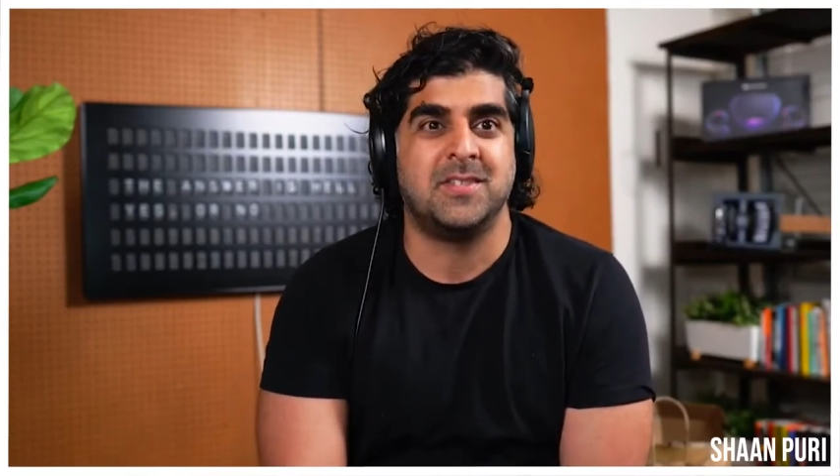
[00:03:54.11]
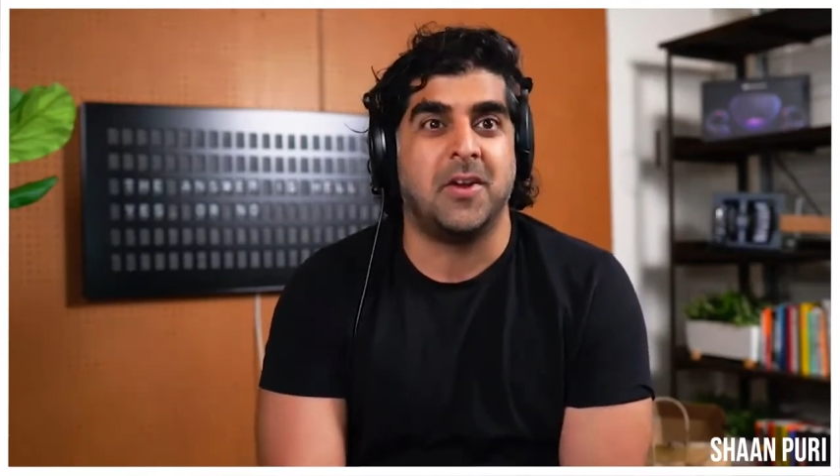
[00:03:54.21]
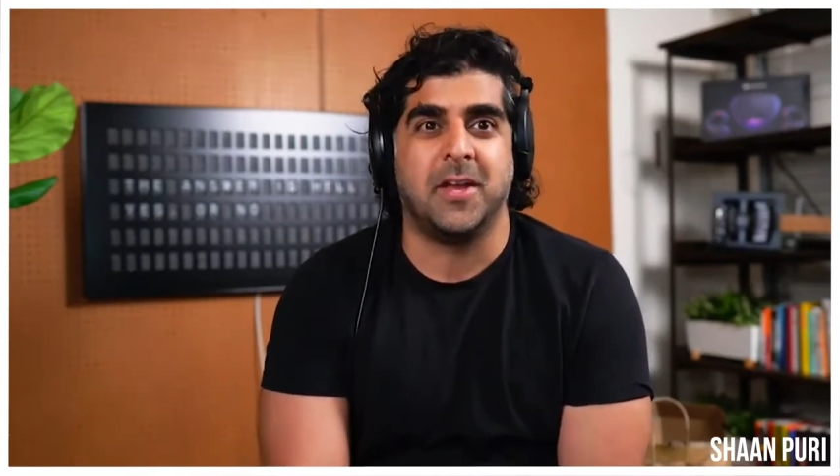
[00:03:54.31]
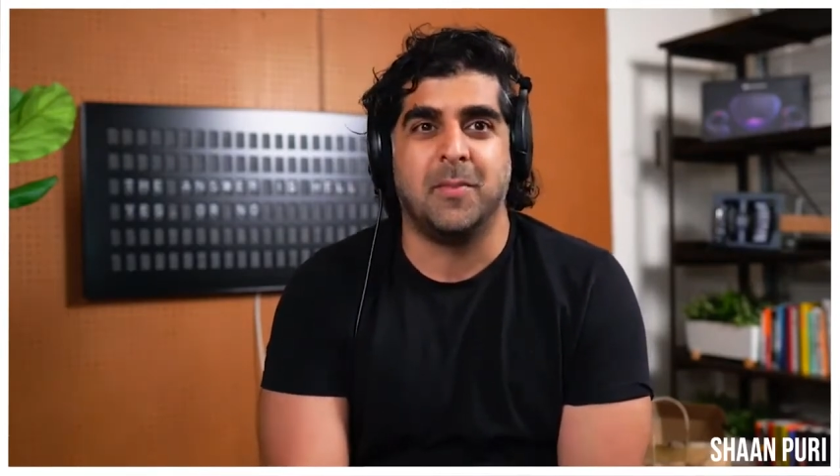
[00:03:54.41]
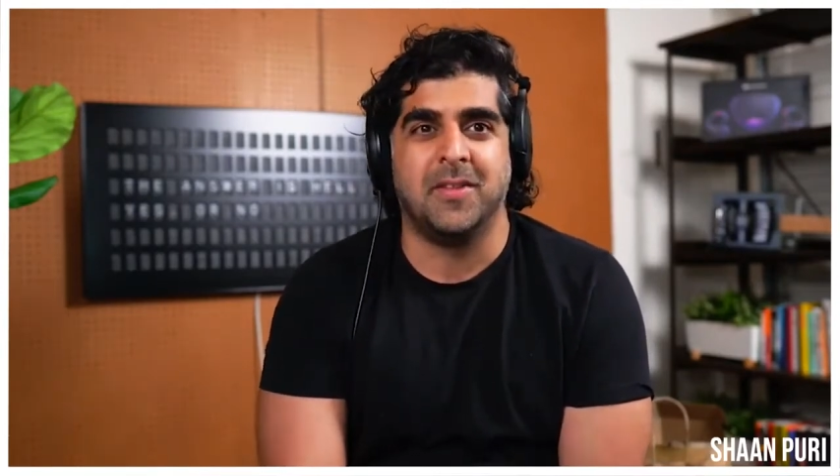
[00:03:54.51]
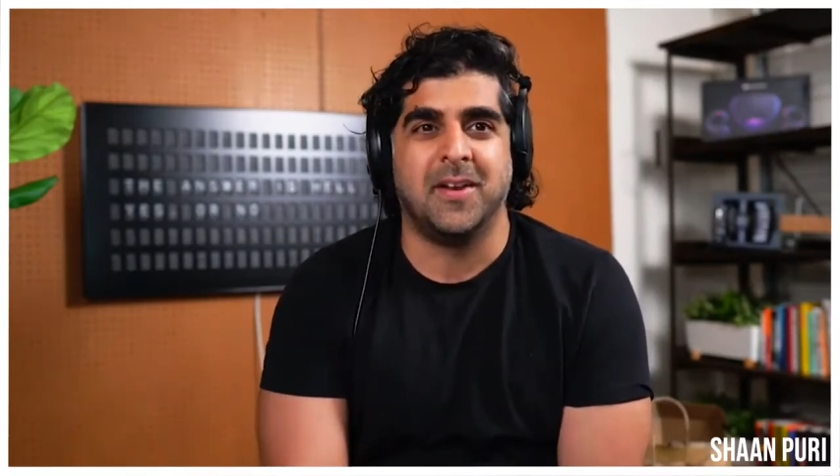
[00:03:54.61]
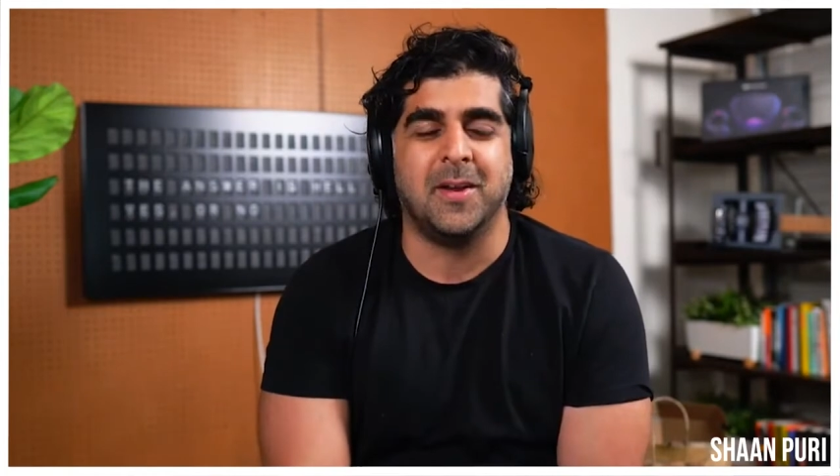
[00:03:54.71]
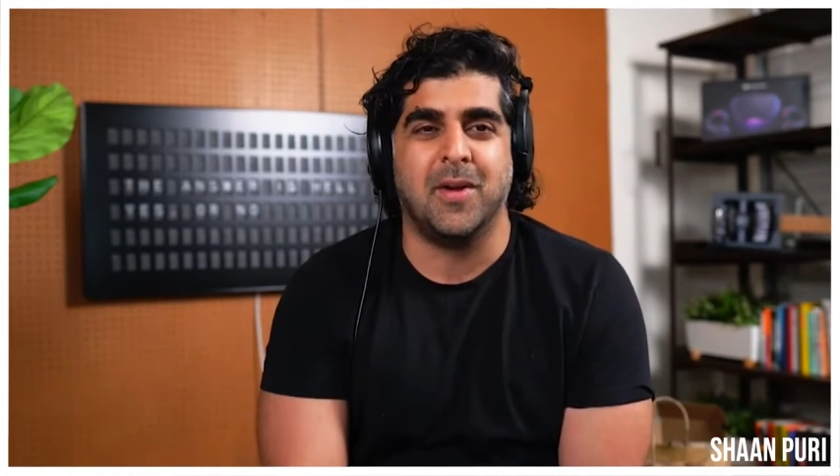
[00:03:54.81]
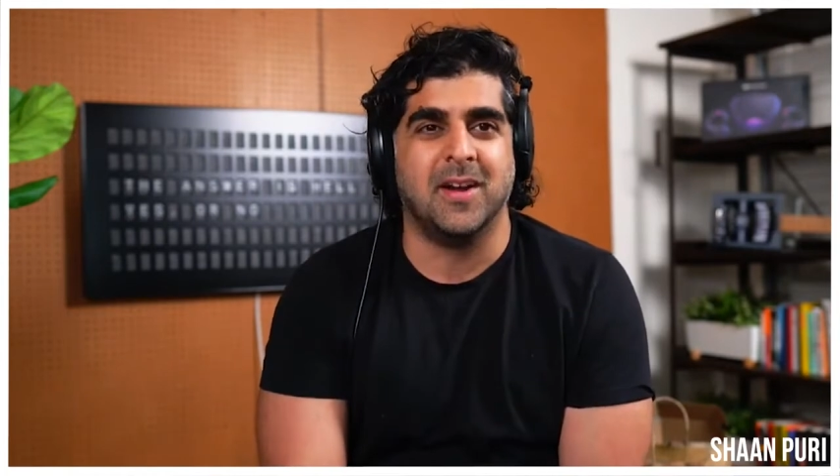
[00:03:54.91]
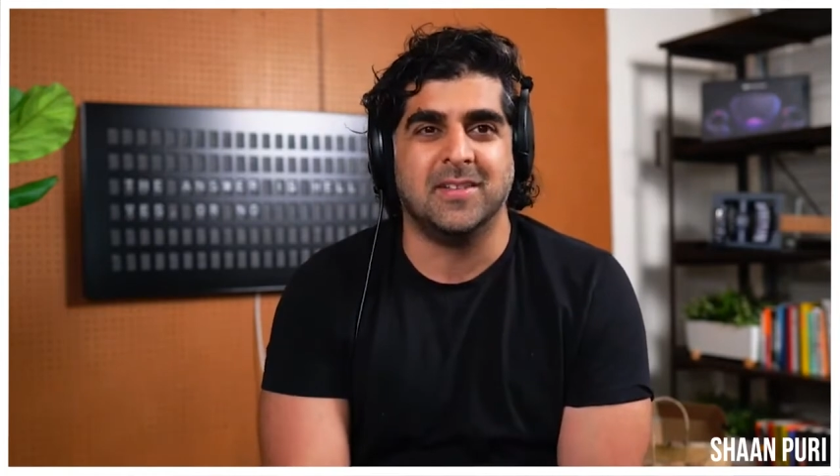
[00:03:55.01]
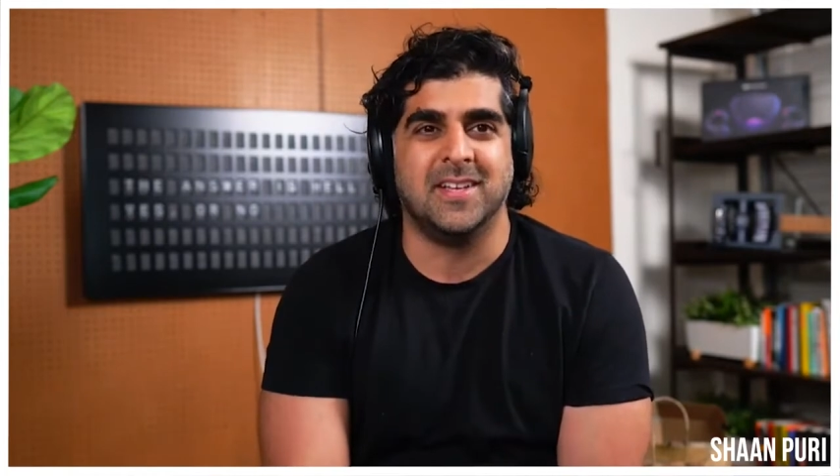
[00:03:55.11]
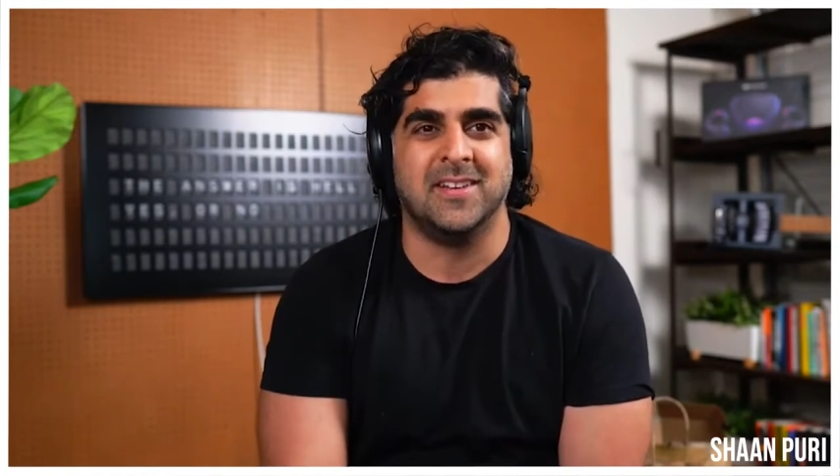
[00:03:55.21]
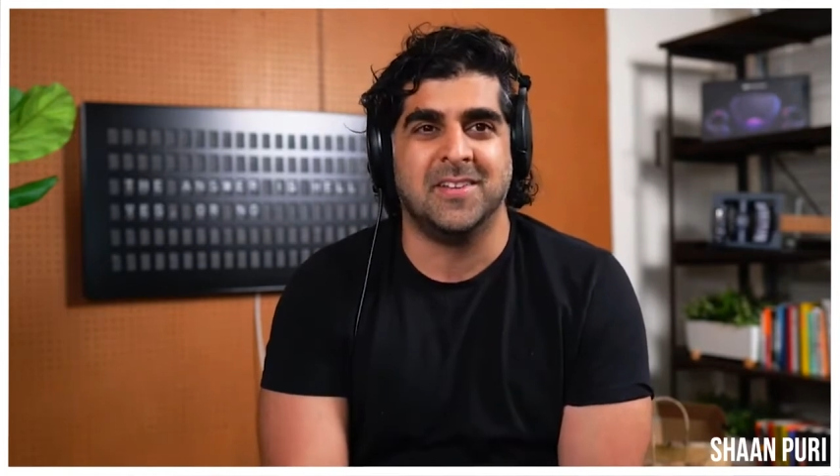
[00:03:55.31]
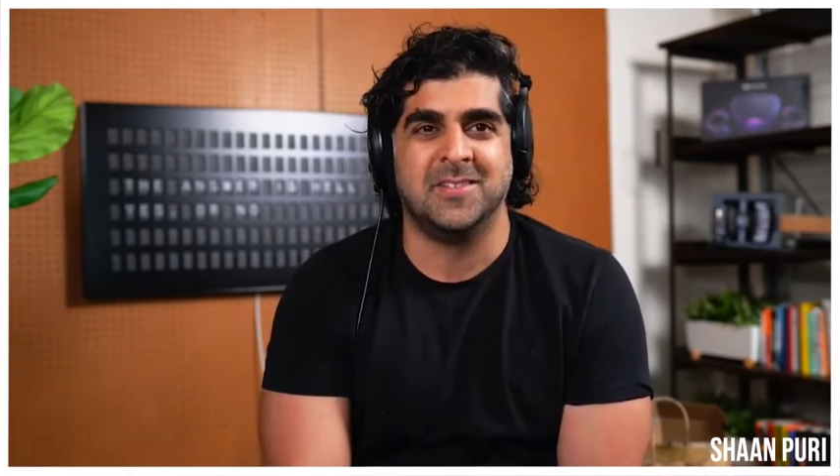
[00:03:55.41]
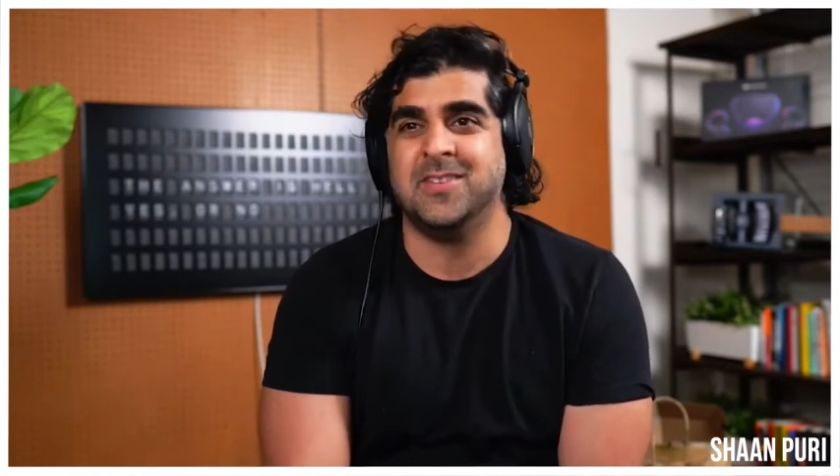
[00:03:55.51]
talking about that I admire, they
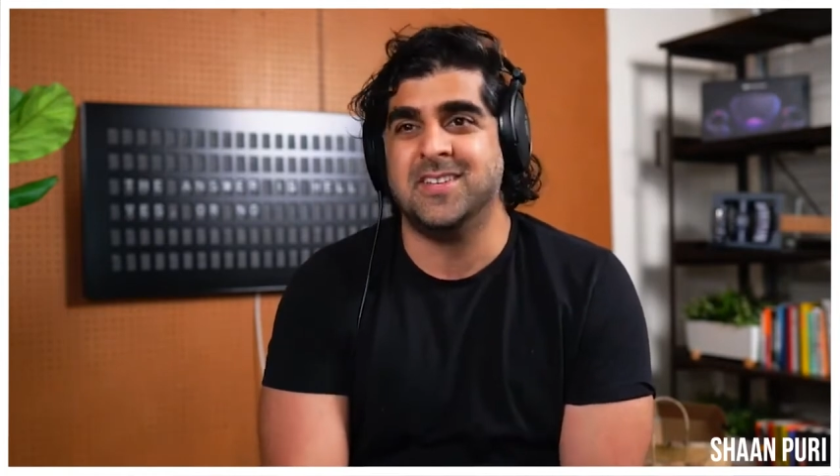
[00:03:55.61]
did all that too.